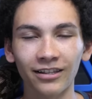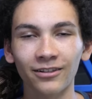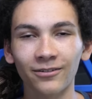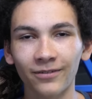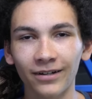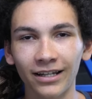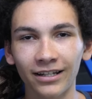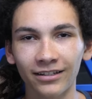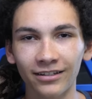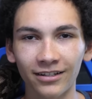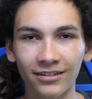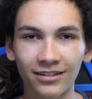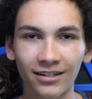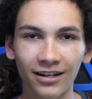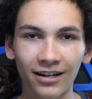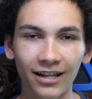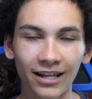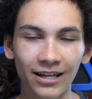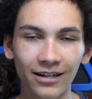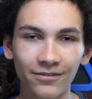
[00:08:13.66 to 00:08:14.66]
and the rat
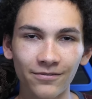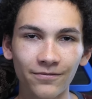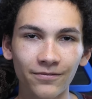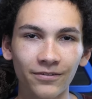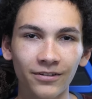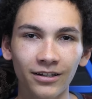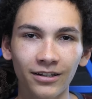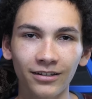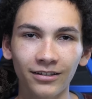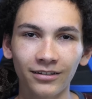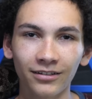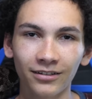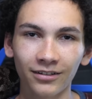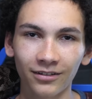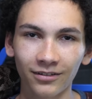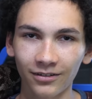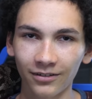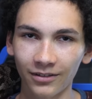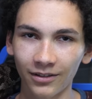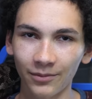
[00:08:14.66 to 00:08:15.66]
doesn't have
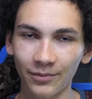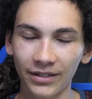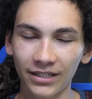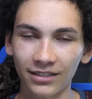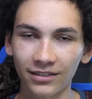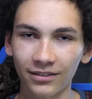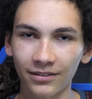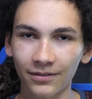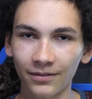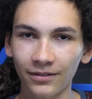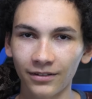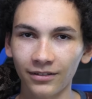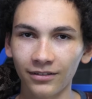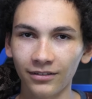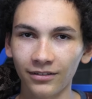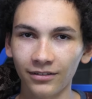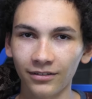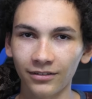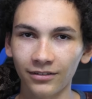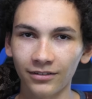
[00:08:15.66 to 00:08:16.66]
the best
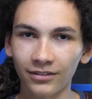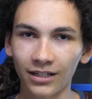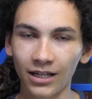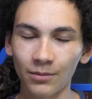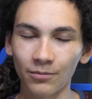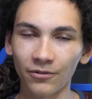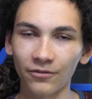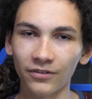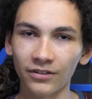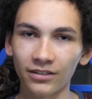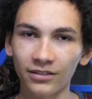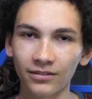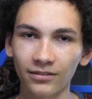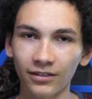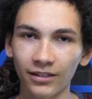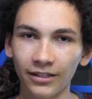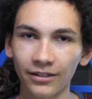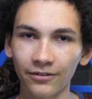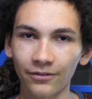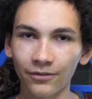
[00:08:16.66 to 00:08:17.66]
time of its
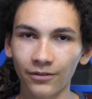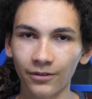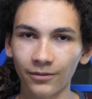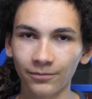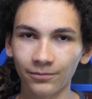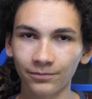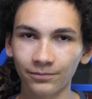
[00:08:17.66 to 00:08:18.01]
life